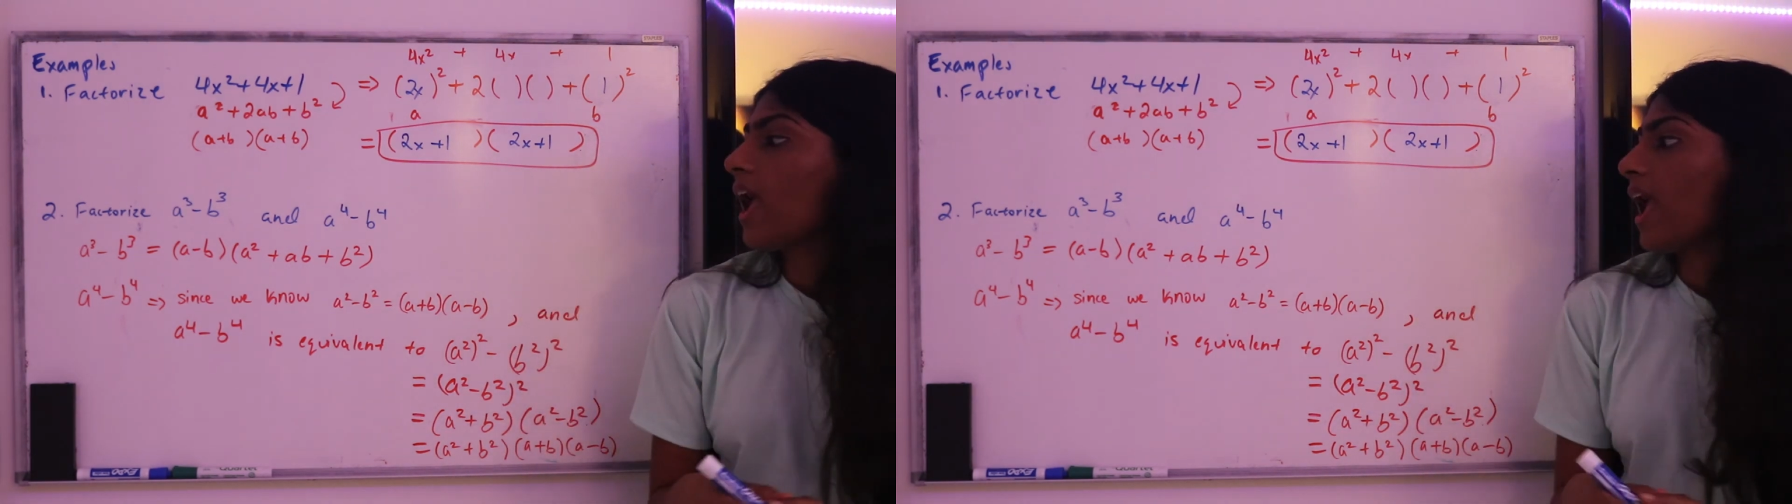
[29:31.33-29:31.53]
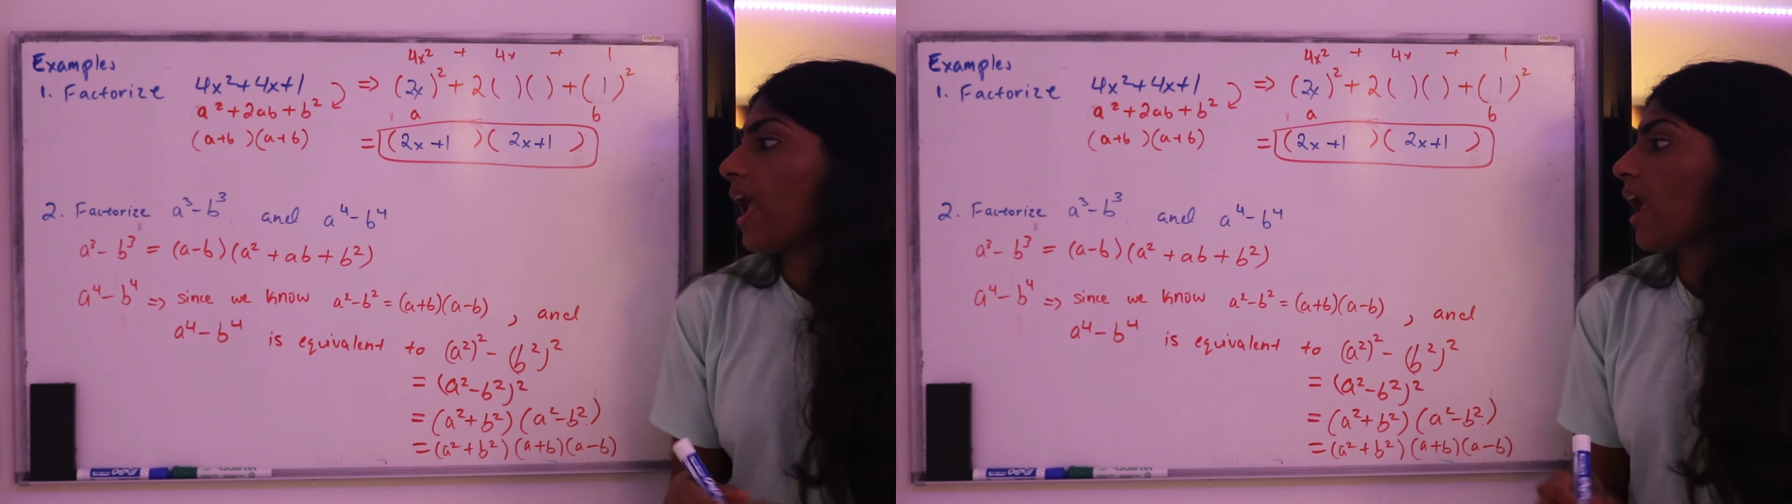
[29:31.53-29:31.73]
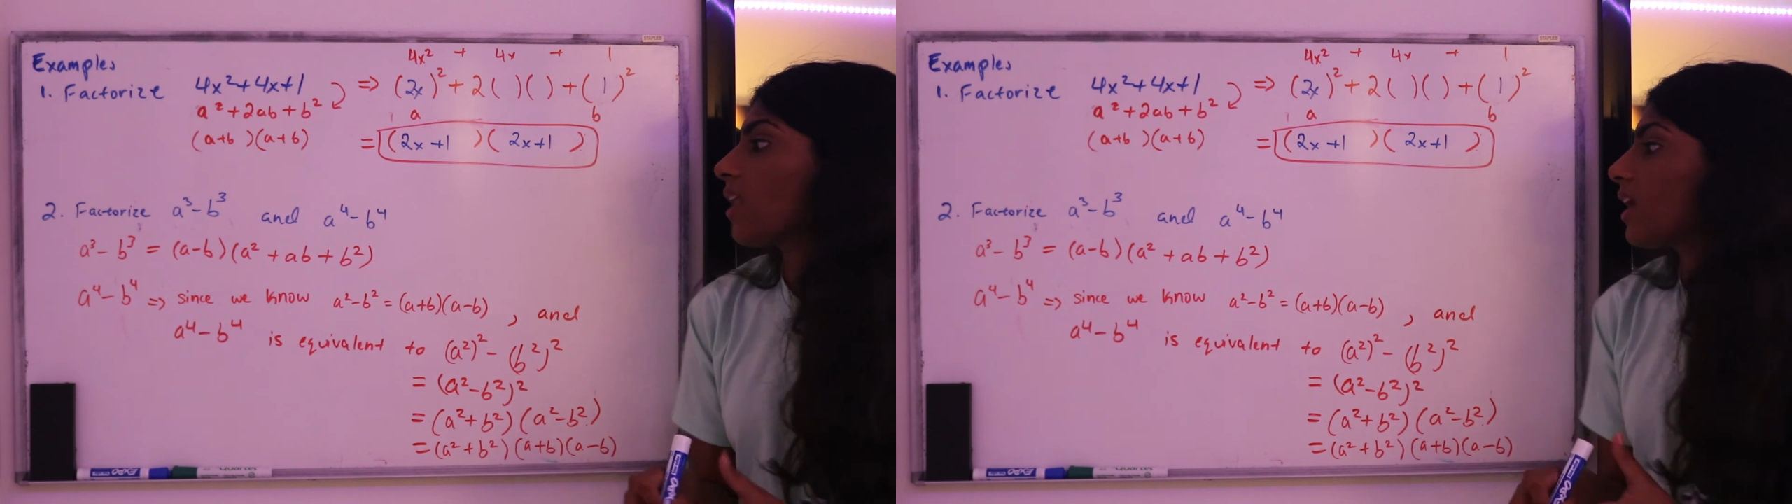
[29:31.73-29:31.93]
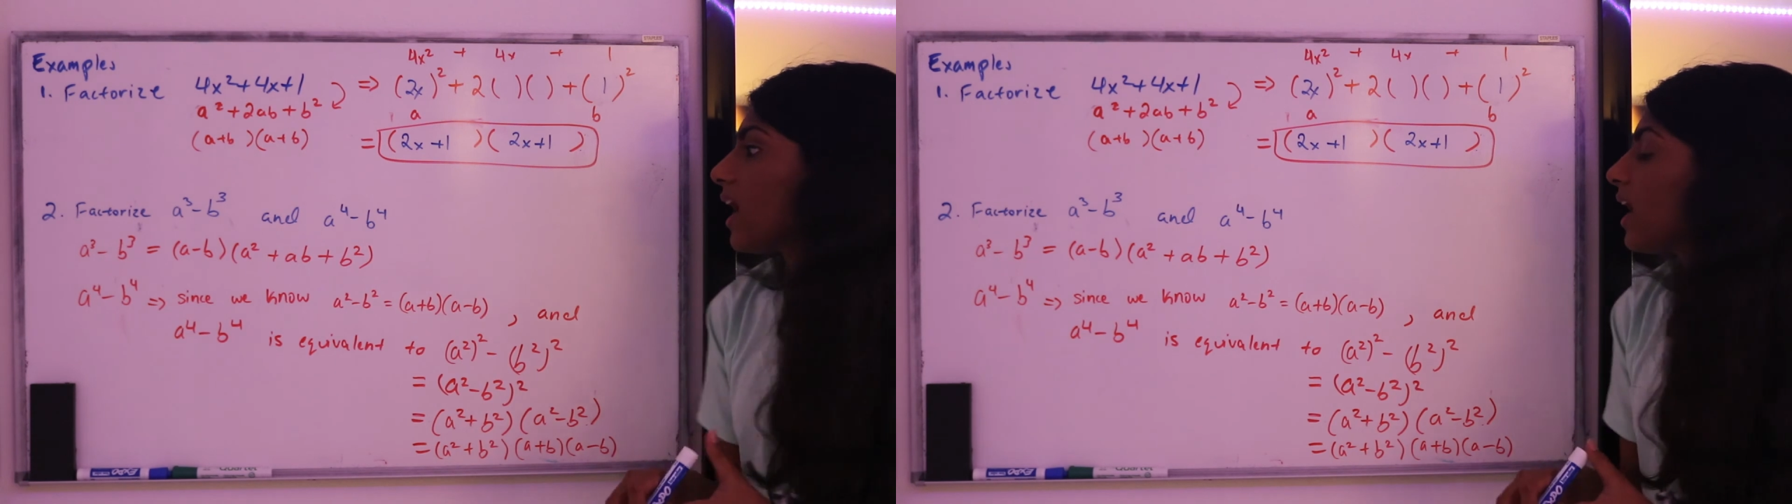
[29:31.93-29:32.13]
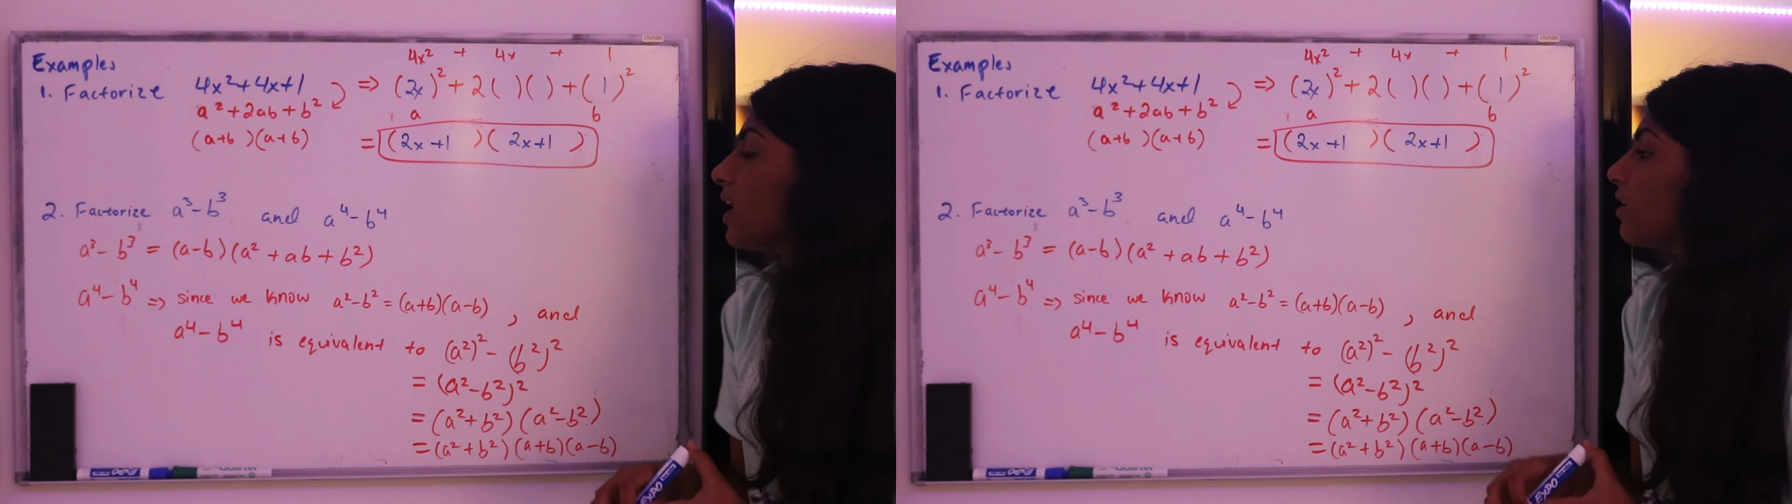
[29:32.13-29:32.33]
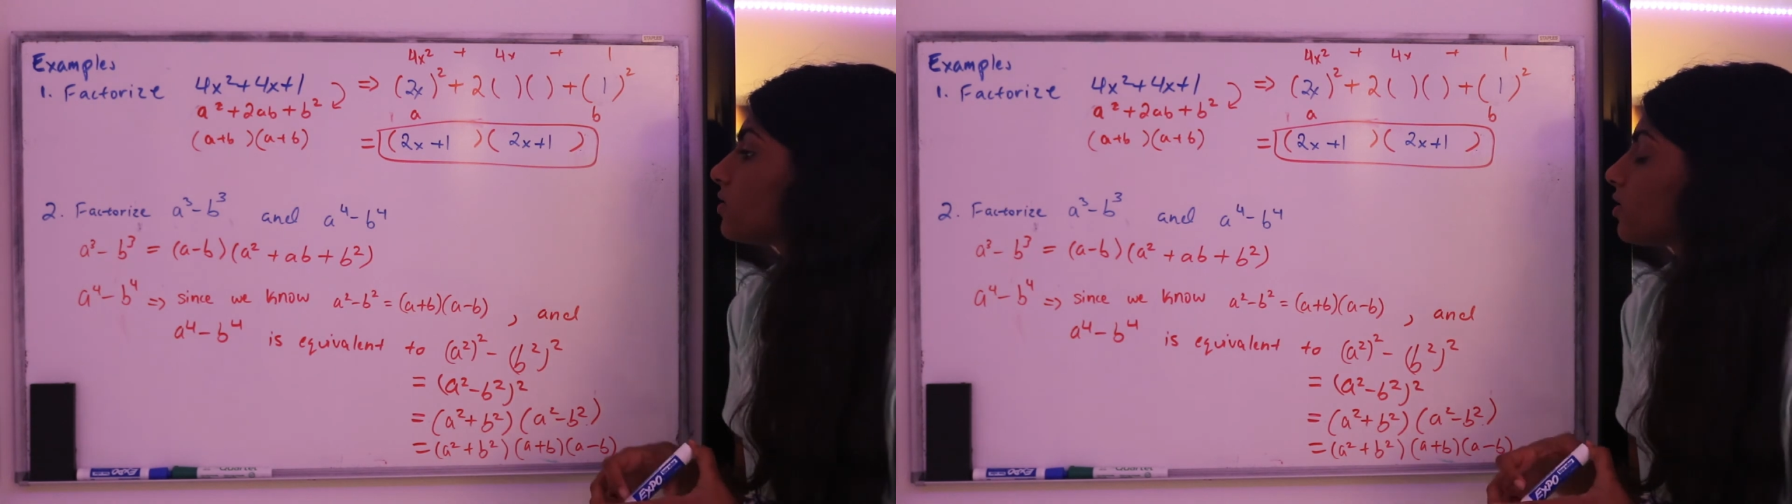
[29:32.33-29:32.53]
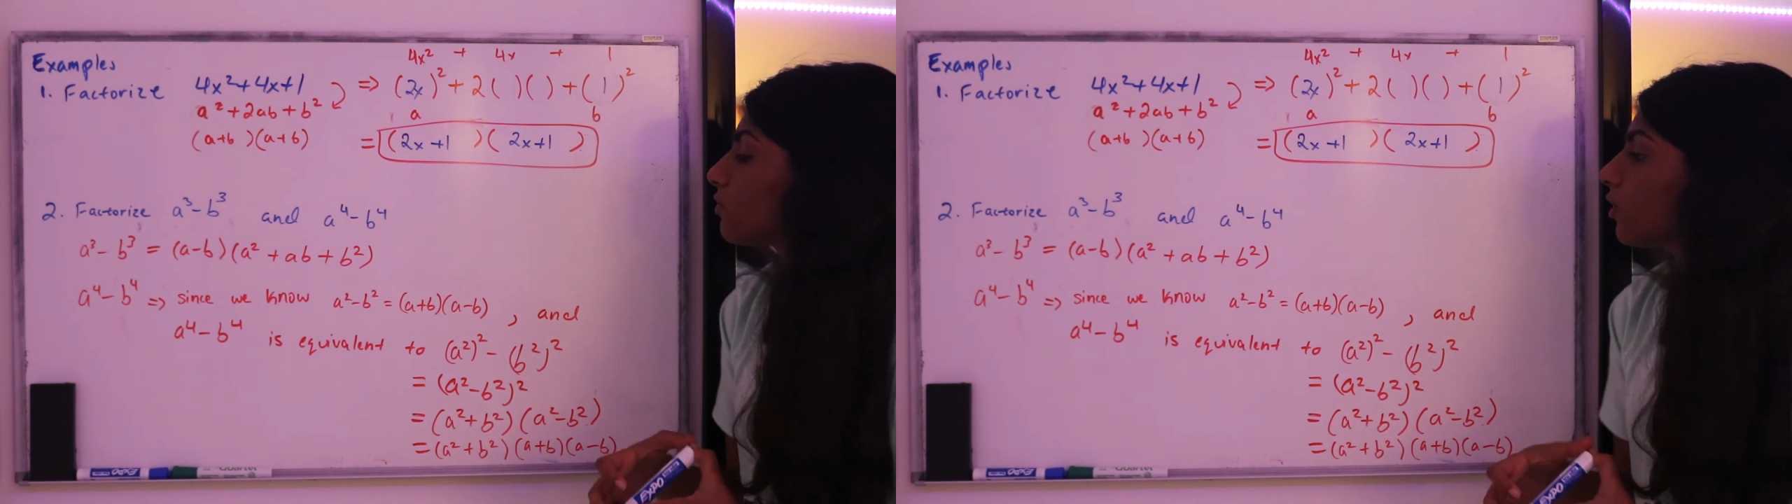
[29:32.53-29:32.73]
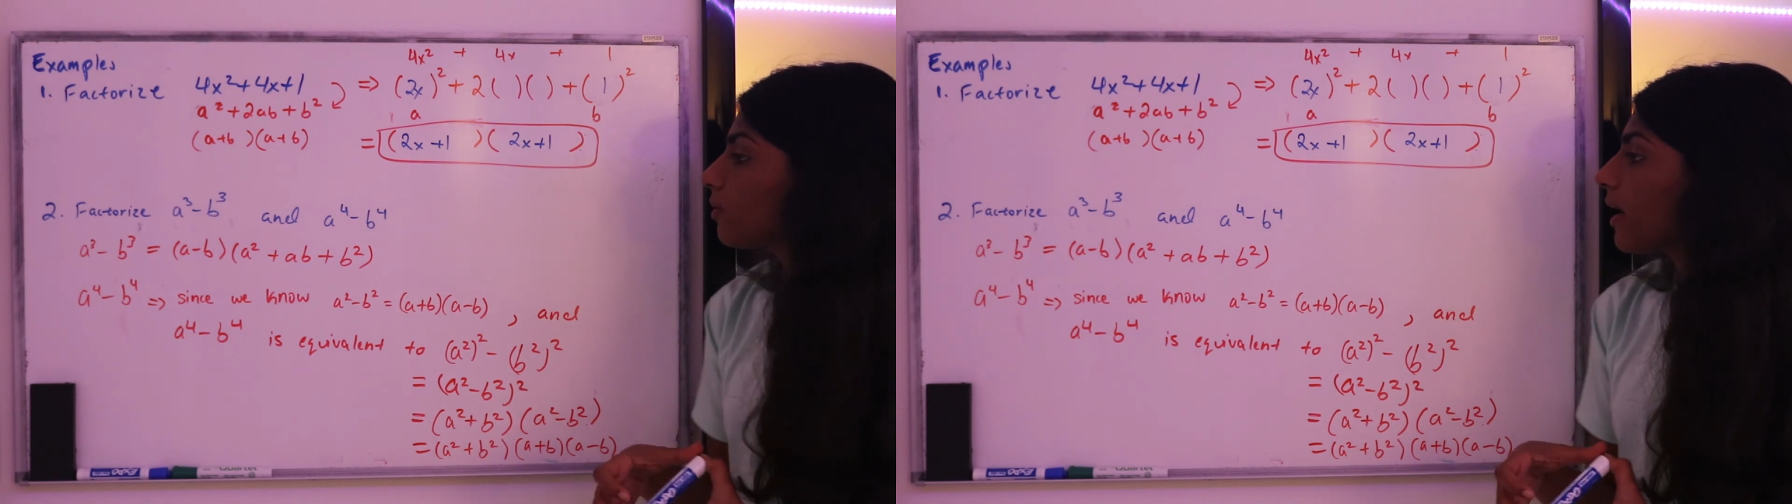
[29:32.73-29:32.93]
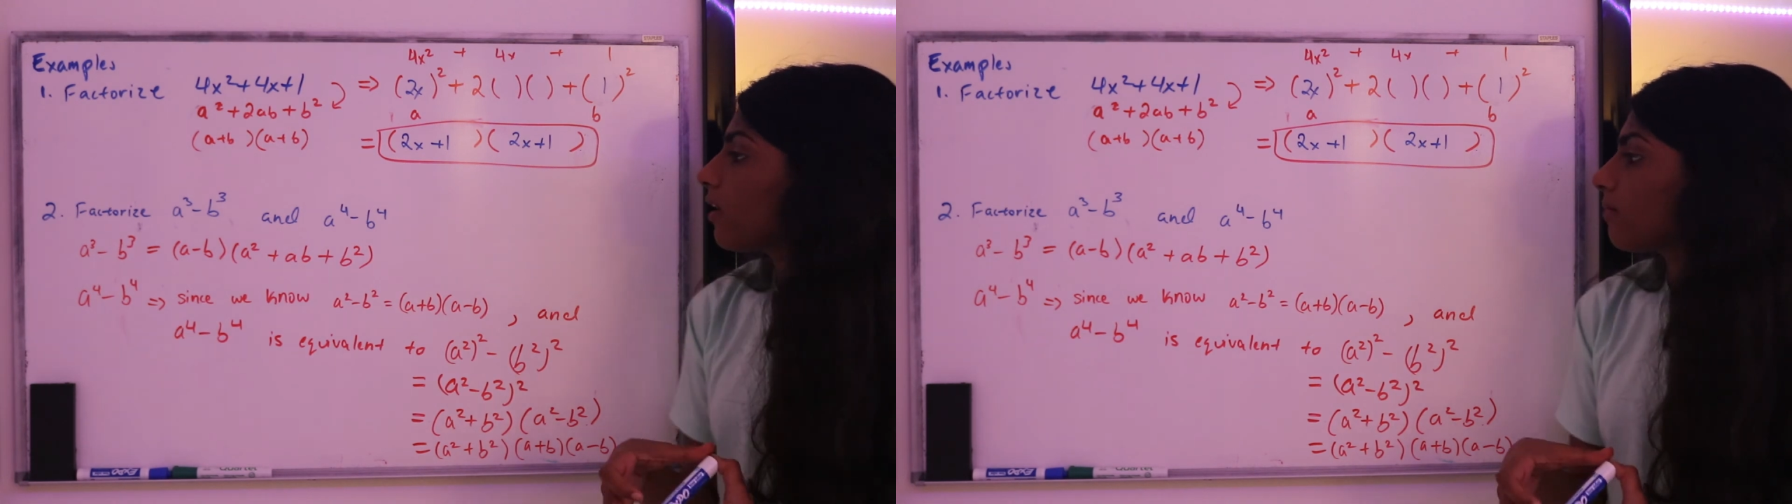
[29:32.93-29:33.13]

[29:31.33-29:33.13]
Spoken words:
and a to the 4th power